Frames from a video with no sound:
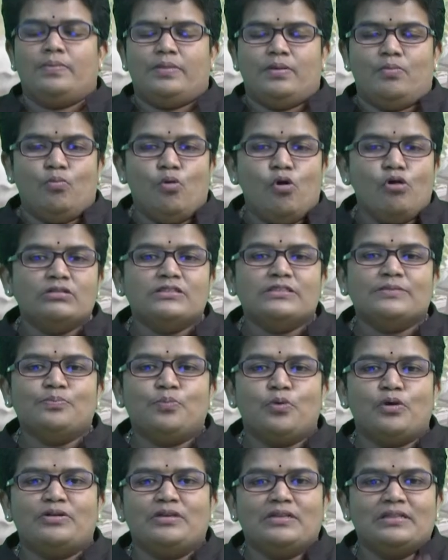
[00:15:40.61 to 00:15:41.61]
The most
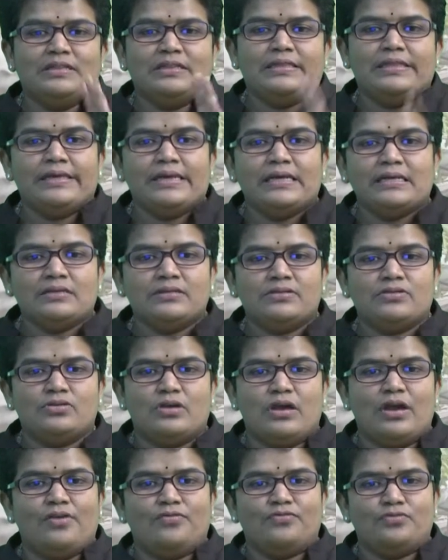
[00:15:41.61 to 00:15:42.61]
important things
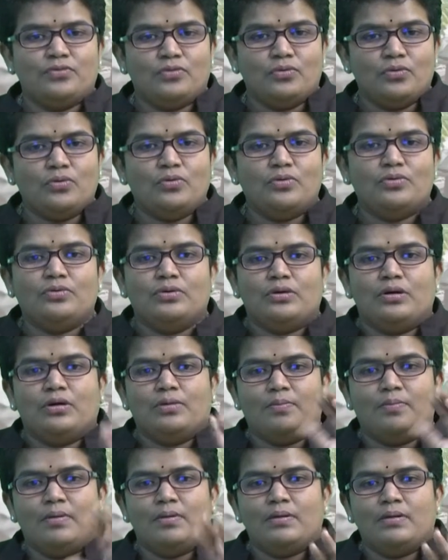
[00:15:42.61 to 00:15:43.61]
you have to know,
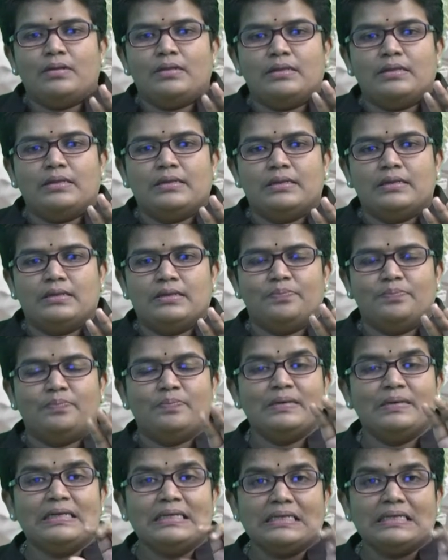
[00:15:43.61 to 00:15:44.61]

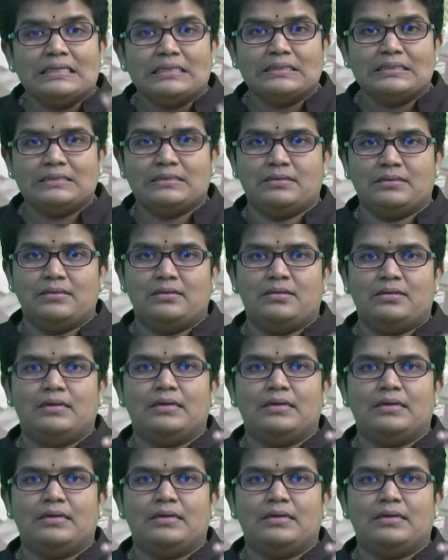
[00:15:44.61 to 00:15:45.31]
please